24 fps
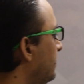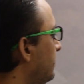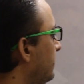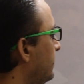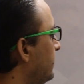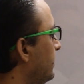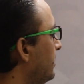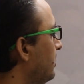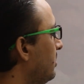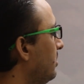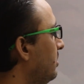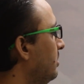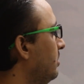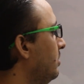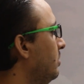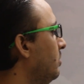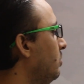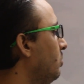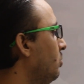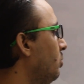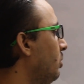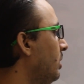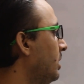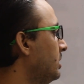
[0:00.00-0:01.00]
so
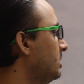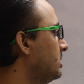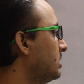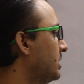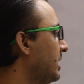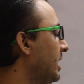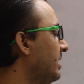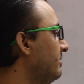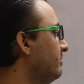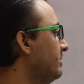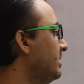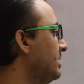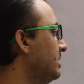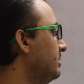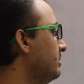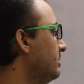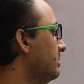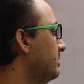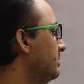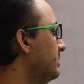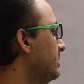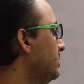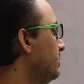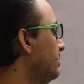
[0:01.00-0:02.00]
what can
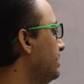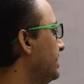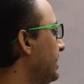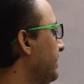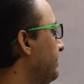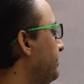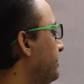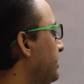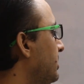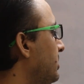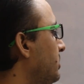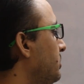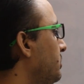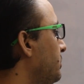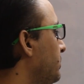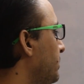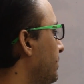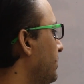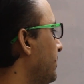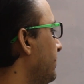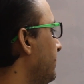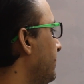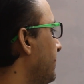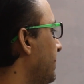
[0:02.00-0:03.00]
we do
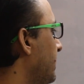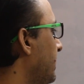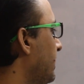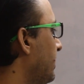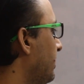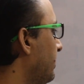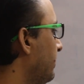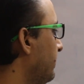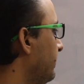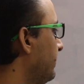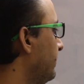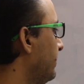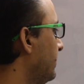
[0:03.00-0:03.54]
substitution over here?